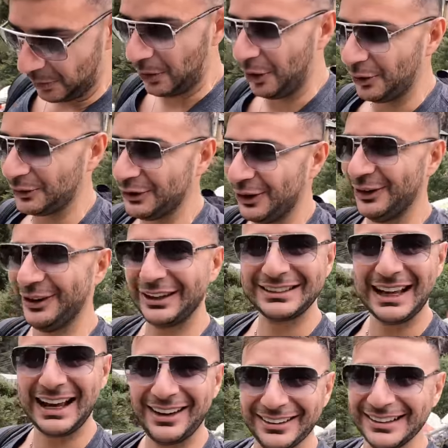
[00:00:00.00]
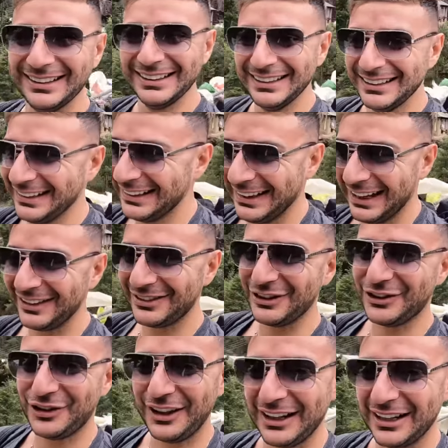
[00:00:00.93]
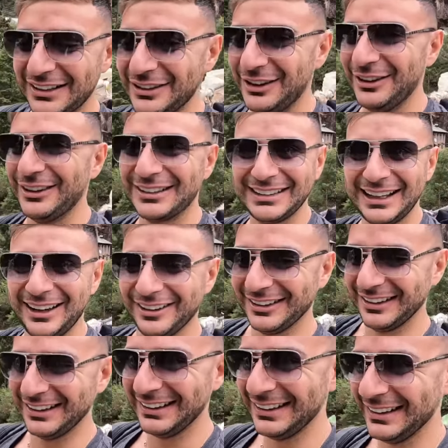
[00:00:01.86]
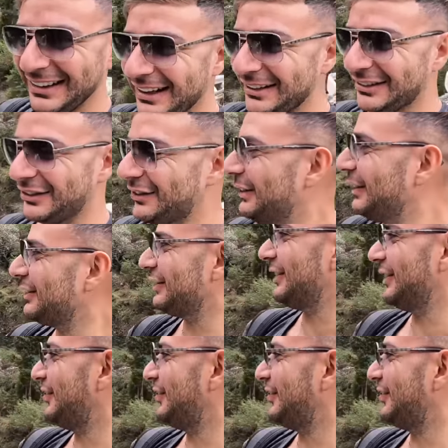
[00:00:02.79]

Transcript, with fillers: Whoa, don't look down. That's the trick, don't look down. Just look to